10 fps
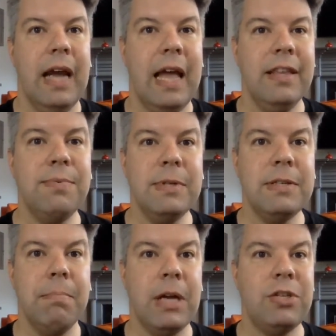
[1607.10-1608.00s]
And this was a
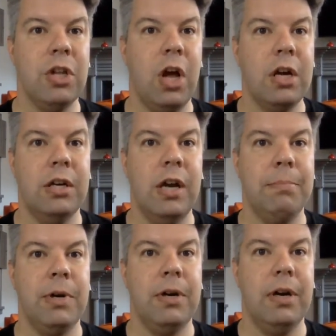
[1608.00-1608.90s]
much longer
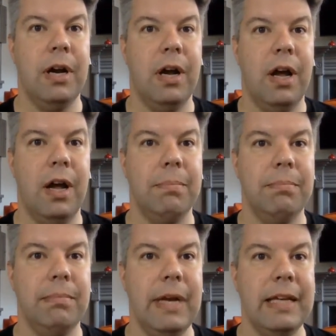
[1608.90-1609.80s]
number.
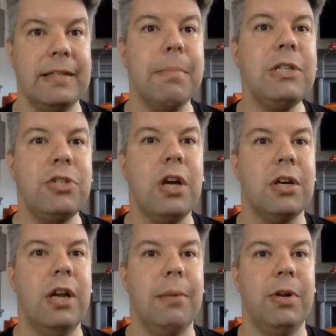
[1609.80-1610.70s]
Um, it's a much
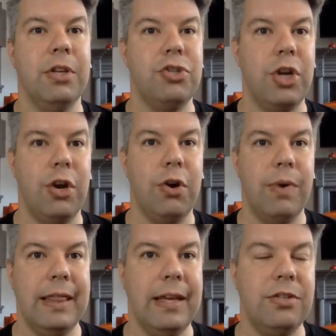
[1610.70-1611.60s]
longer number in the show,
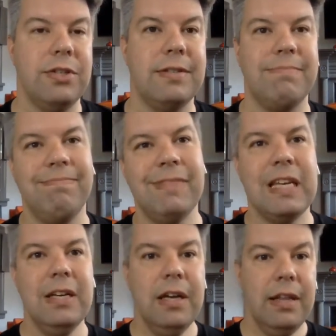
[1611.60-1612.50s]
and they just
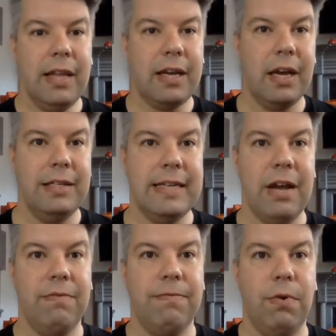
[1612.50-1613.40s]
they cut it
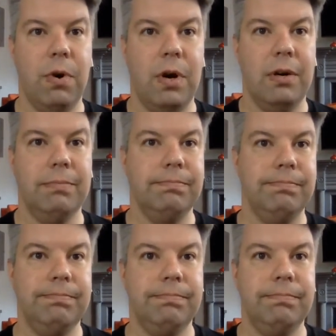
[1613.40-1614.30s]
down for
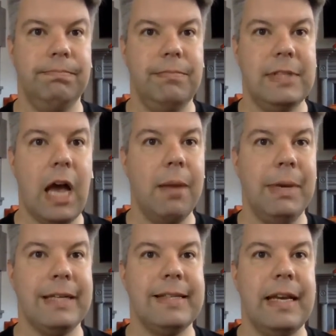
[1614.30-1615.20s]

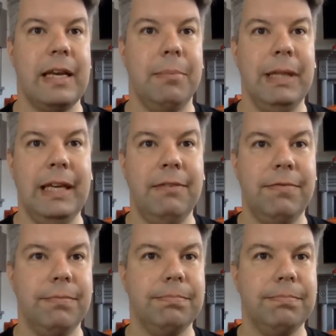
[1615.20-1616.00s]
timing sake, I believe.